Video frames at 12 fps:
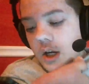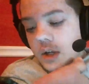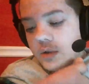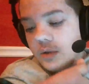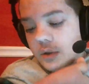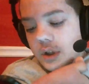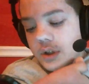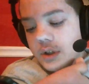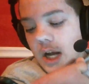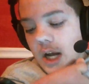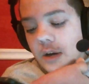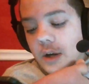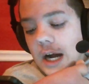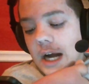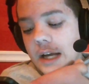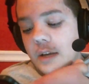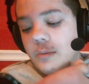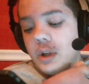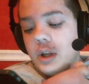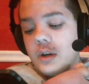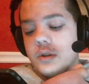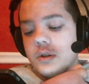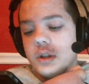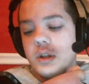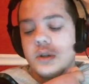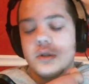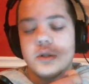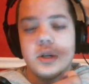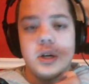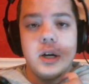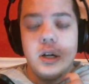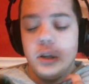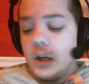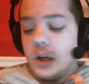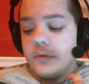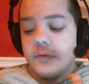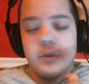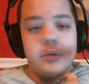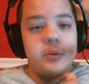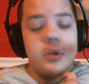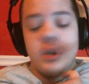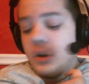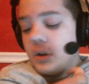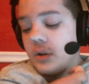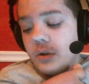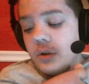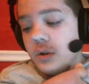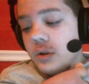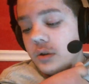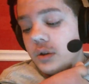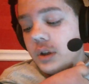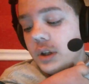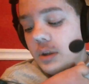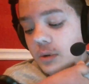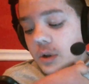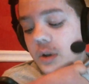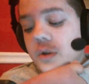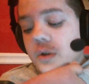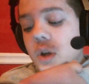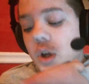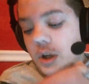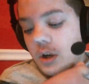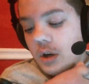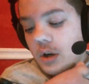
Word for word: It's really easy. I go to iEmulators, and there's uh, a lot of a lot of other emulators on here.